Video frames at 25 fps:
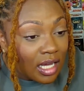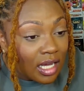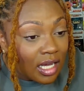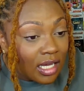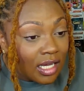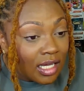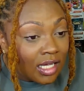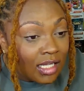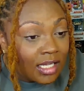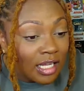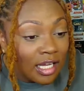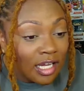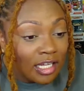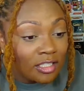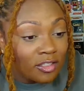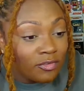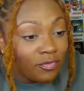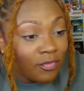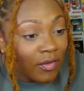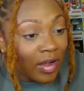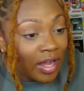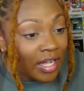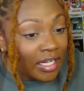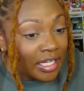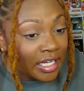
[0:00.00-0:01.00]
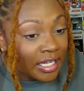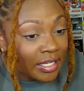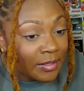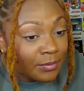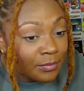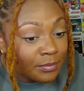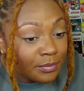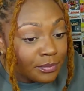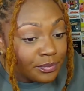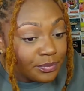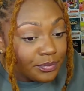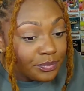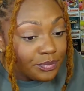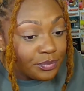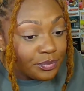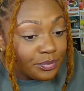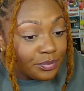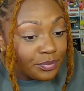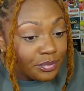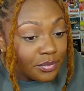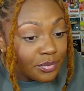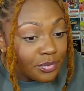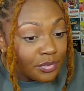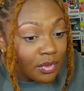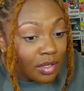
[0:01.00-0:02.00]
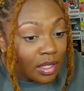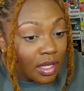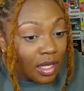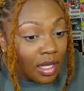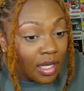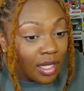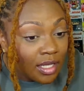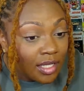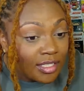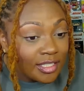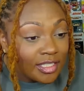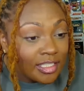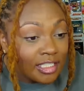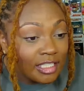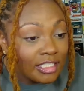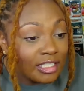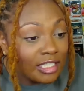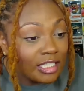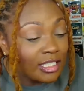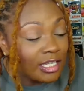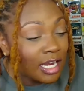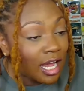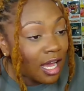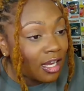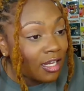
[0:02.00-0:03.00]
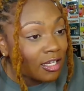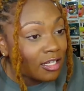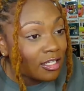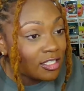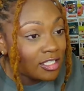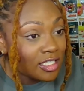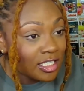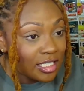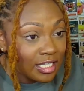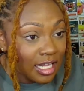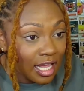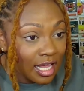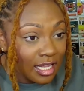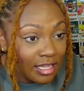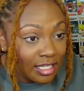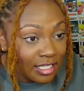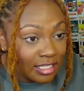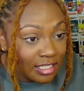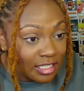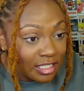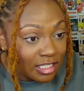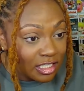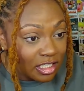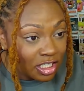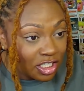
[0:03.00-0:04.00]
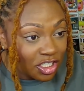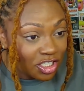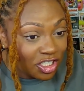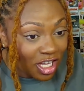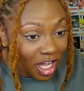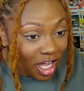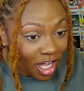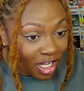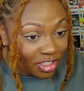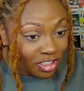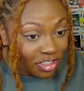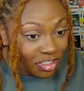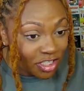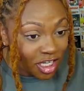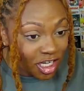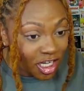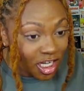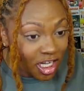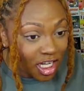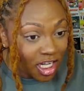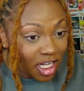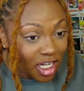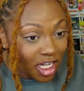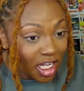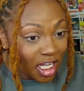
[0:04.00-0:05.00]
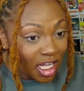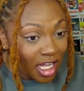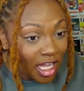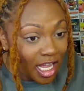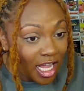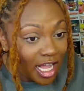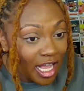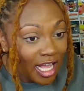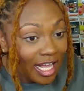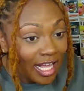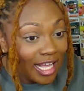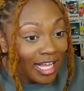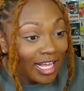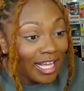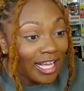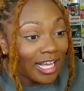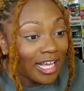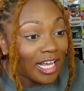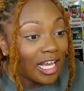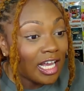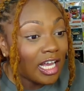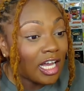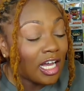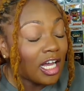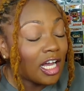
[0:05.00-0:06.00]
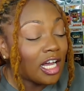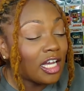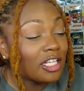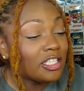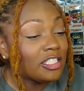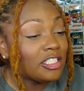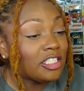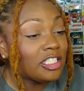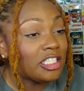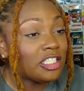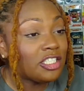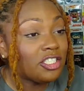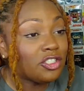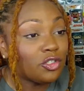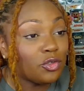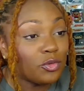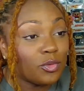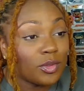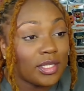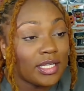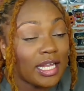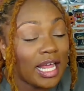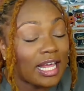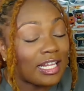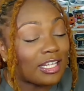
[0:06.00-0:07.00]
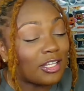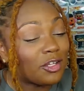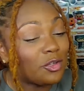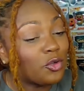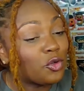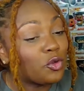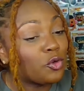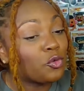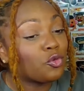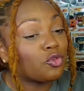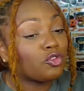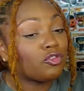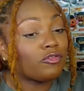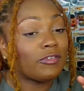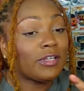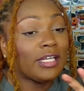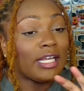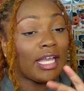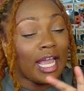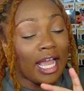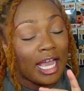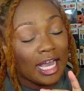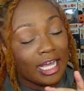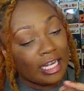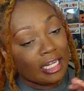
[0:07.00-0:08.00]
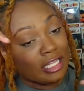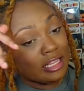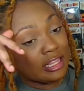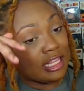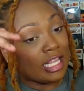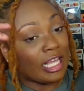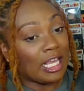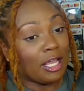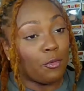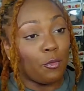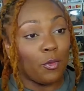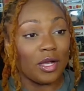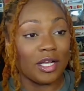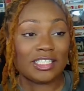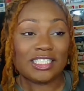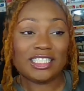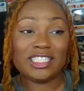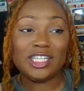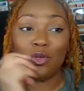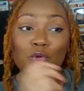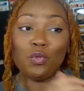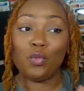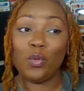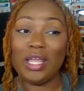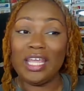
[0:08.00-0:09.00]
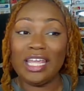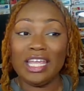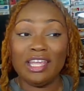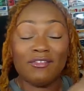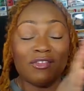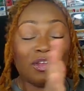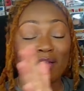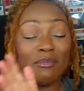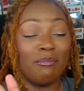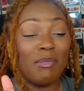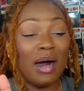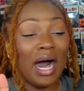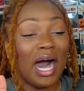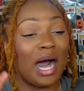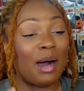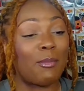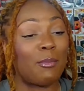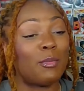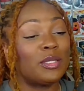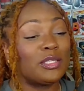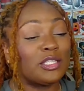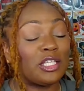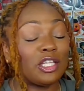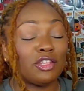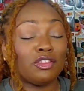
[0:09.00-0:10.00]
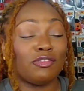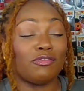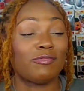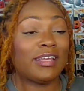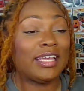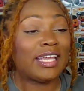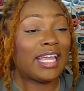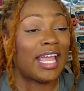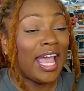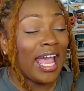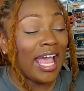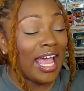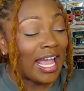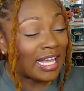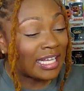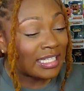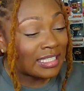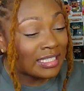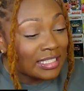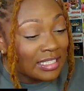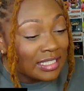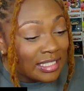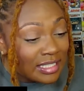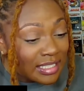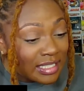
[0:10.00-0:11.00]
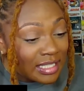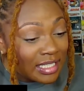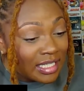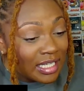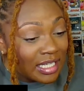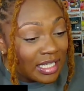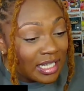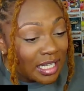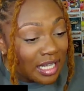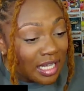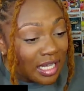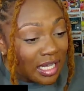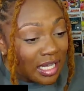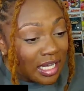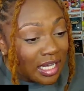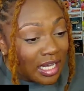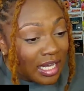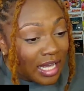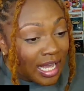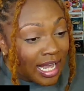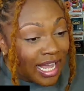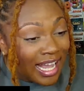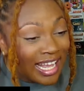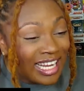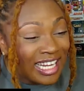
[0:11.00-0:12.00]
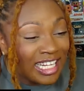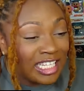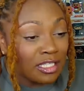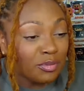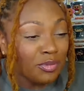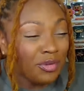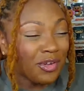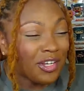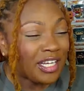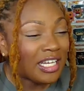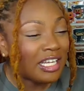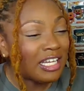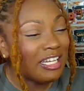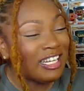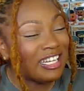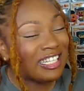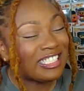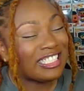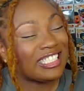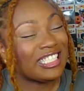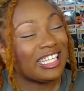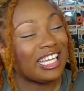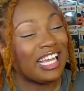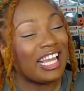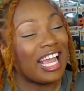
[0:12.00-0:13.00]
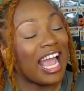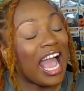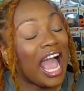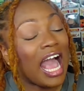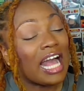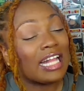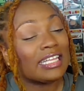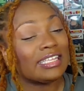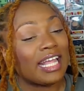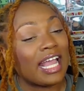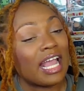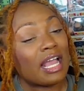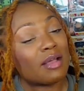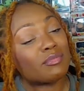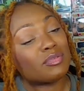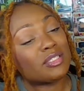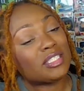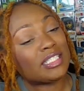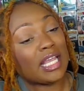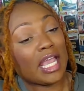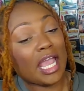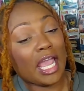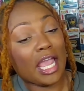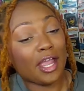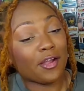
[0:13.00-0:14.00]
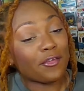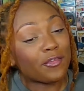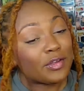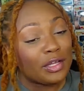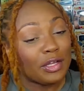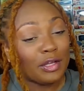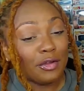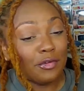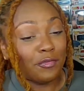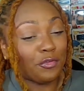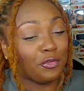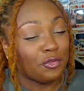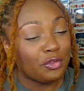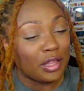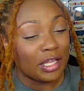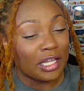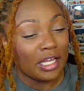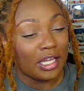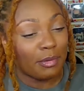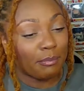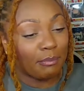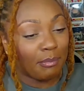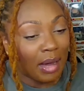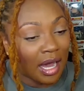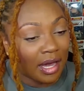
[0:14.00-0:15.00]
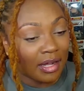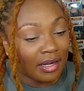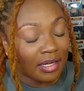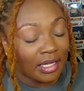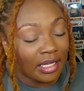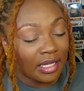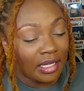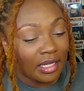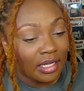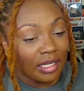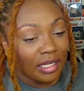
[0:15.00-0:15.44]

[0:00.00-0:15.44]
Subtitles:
Claire's fighting. She's acknowledging that this is Cassandra. She's doing that little three-headed thing where she weave and bob with the three heads. And it's pretty goddamn scary if you think about it.